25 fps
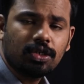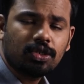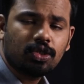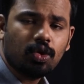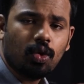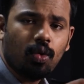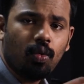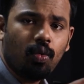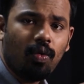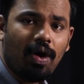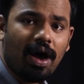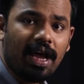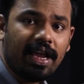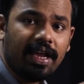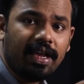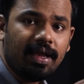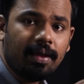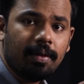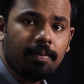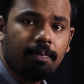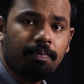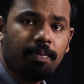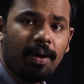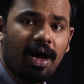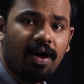So
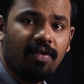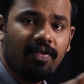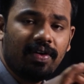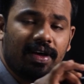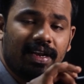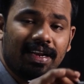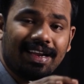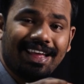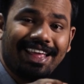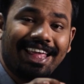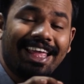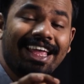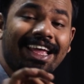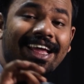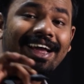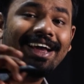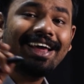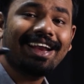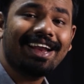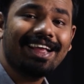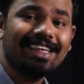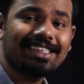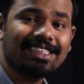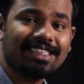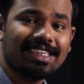y power
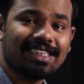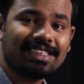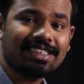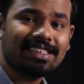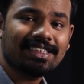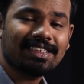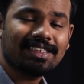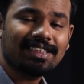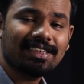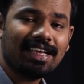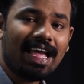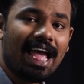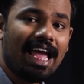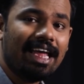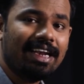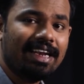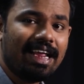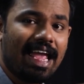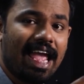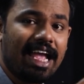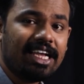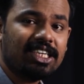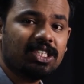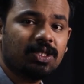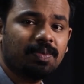increases
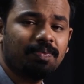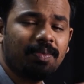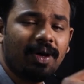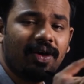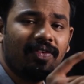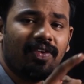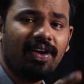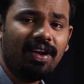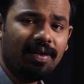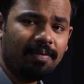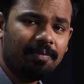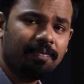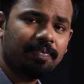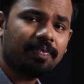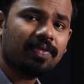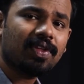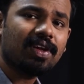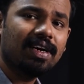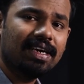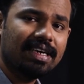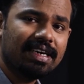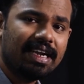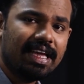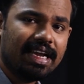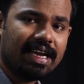and x power
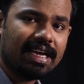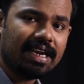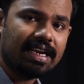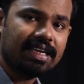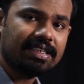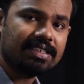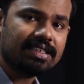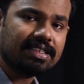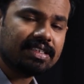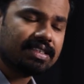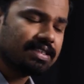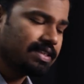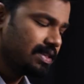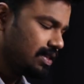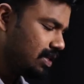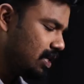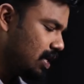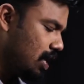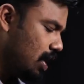decreases.